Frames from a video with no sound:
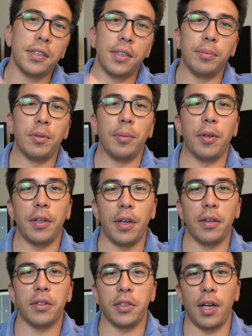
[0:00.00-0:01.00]
a symptom on the
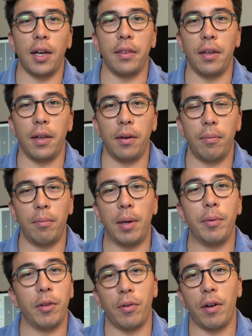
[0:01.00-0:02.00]
other side that
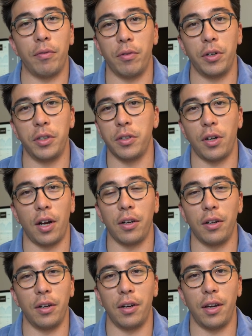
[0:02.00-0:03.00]
maybe the referees are not
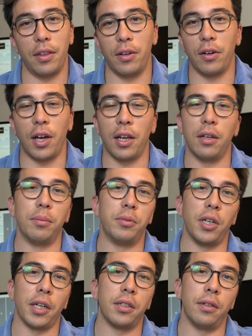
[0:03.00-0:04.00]
good and they're not an
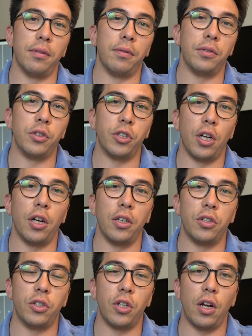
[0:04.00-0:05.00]
objective
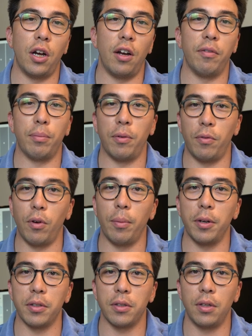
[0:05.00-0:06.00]
judge of
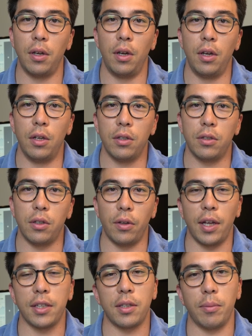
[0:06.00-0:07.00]
performance. So
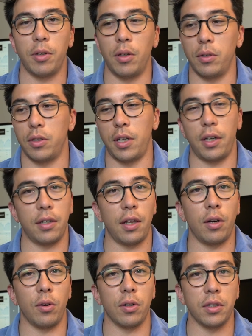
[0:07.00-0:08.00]
that's something you could take to
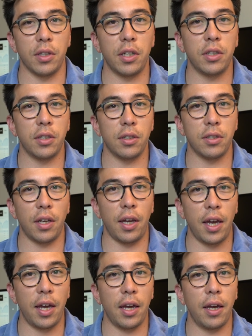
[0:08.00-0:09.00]
that organization and say,
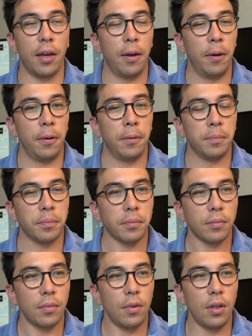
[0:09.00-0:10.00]
hey,
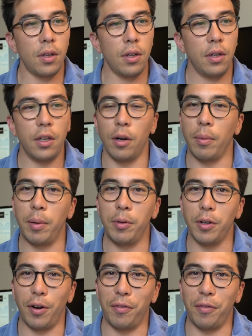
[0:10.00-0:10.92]
you know, maybe your